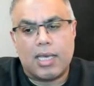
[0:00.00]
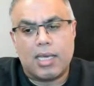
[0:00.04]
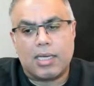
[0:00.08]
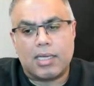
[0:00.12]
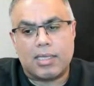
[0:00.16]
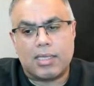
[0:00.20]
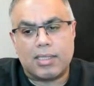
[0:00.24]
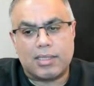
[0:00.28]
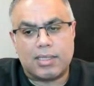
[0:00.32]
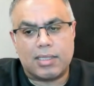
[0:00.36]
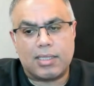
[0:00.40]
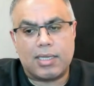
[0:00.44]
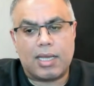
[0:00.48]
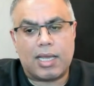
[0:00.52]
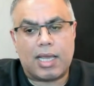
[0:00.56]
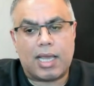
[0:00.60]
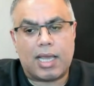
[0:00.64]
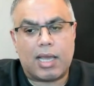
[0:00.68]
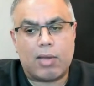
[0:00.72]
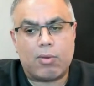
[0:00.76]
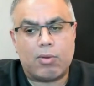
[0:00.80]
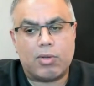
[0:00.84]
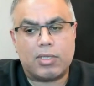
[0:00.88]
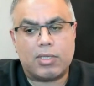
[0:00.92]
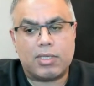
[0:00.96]
Consider
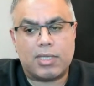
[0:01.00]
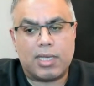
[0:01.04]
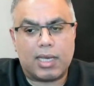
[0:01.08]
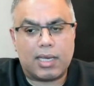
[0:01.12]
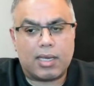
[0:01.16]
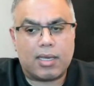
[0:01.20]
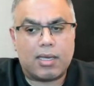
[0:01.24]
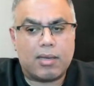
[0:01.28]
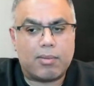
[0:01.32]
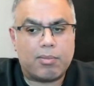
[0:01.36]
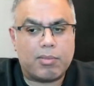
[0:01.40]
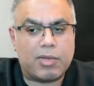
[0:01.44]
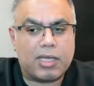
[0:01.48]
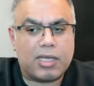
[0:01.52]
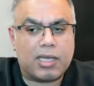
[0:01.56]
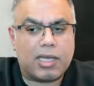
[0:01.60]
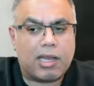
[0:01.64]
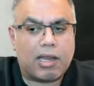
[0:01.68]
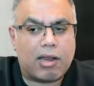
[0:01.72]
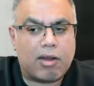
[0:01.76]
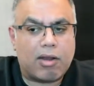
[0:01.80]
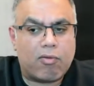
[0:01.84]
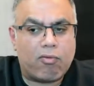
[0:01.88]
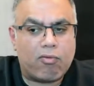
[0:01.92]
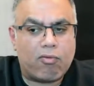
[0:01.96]
how a tech company
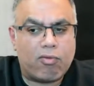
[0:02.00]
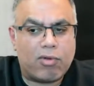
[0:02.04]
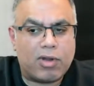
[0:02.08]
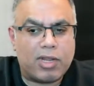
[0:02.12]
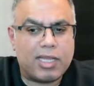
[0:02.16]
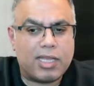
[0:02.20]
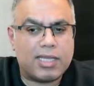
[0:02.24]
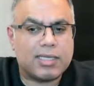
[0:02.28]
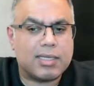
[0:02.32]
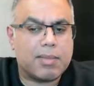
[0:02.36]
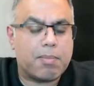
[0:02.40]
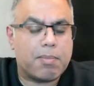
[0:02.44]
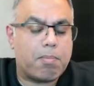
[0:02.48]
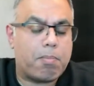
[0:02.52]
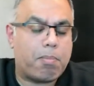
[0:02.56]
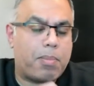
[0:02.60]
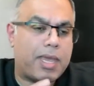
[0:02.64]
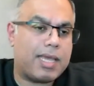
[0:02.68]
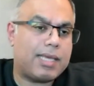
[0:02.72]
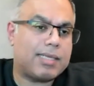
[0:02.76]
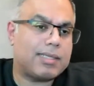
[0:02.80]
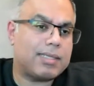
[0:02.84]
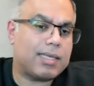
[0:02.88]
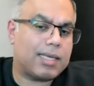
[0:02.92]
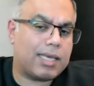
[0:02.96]
can release a
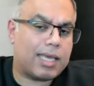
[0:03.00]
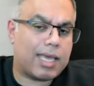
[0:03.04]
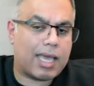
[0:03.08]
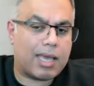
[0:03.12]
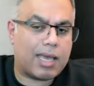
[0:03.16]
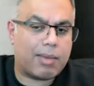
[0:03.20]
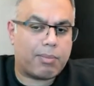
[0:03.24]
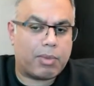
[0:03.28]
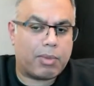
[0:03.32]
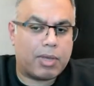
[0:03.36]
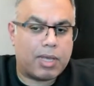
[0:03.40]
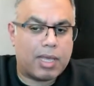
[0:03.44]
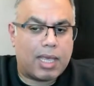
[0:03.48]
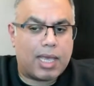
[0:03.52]
basic app